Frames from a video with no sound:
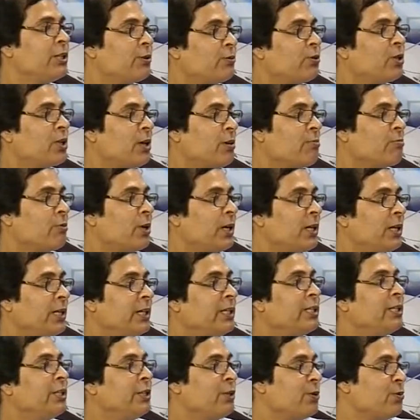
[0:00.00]
to someone
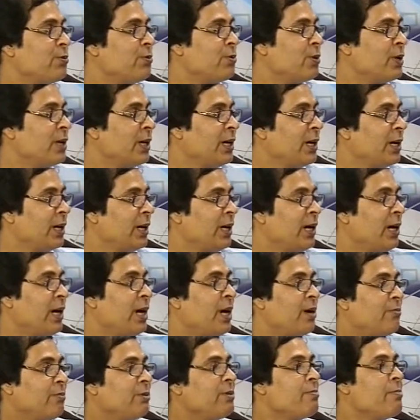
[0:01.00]
is you.
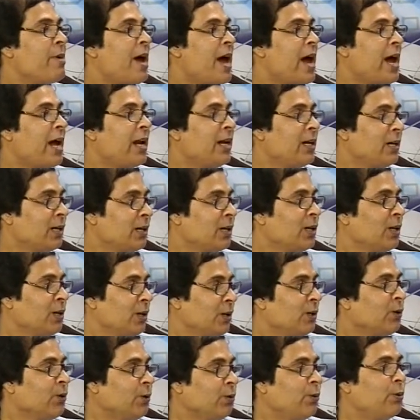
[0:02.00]
Every man
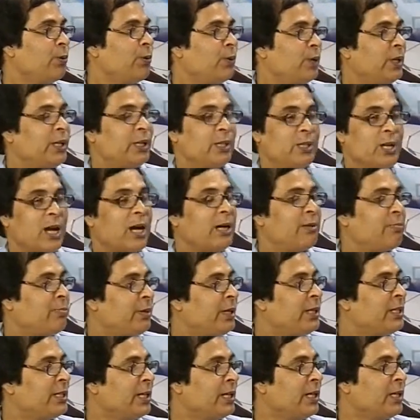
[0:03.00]
who is not
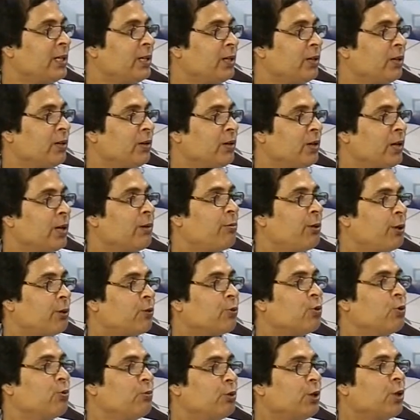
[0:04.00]
present, about
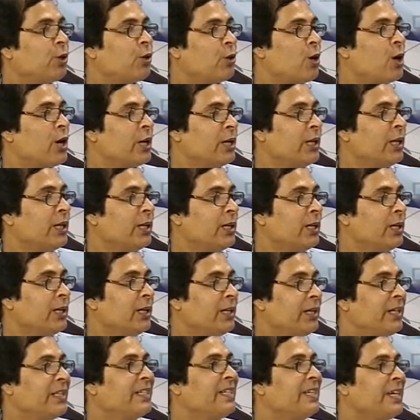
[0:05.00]
whom you are talking,
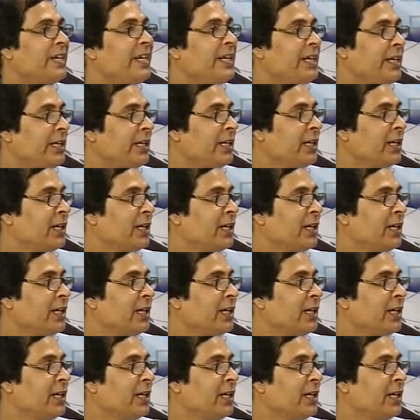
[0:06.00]
is he.